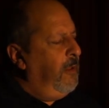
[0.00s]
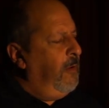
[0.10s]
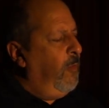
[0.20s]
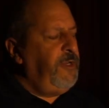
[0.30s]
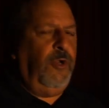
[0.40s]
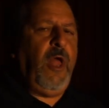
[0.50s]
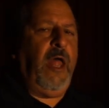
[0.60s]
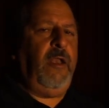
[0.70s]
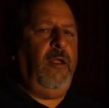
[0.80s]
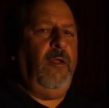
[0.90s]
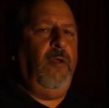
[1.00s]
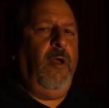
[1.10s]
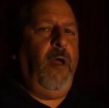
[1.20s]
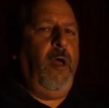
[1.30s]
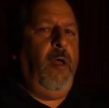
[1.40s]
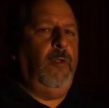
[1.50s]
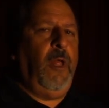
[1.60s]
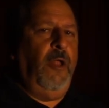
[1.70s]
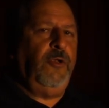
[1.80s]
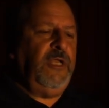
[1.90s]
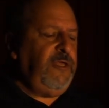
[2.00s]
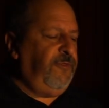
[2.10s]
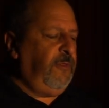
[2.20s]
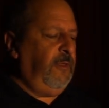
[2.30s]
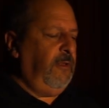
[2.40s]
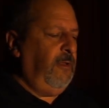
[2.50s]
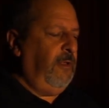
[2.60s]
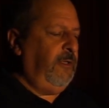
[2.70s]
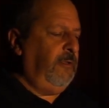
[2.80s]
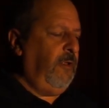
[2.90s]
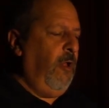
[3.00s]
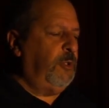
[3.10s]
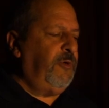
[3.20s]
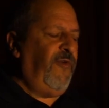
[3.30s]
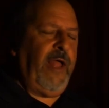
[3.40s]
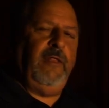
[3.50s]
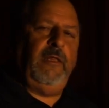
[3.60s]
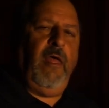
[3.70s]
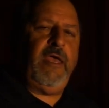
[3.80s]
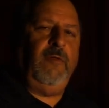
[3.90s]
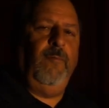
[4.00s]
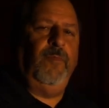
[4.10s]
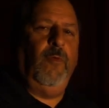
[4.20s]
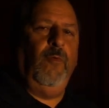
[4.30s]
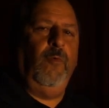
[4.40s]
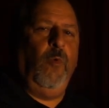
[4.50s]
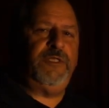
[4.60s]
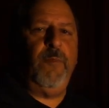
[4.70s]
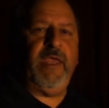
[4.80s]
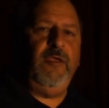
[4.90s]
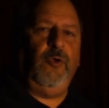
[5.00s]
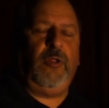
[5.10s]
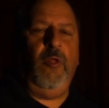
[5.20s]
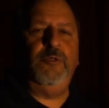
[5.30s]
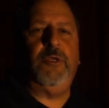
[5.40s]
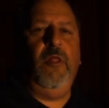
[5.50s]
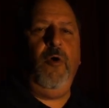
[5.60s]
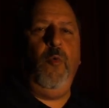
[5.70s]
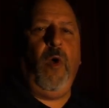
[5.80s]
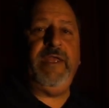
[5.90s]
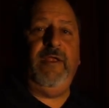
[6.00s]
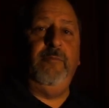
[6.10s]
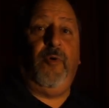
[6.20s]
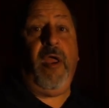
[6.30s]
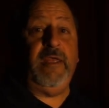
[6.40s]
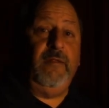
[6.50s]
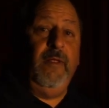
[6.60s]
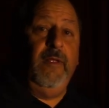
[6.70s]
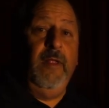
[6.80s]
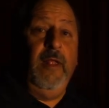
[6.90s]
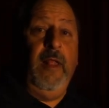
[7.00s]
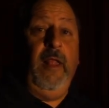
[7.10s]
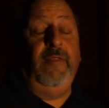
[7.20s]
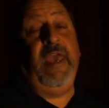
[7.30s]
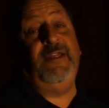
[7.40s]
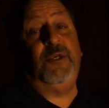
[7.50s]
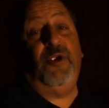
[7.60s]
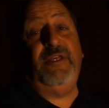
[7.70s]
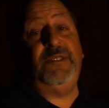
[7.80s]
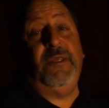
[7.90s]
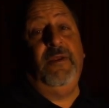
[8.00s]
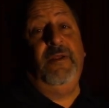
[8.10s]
When you're not underneath ultraviolet light, what's making your clothes glow white and bright? The answer is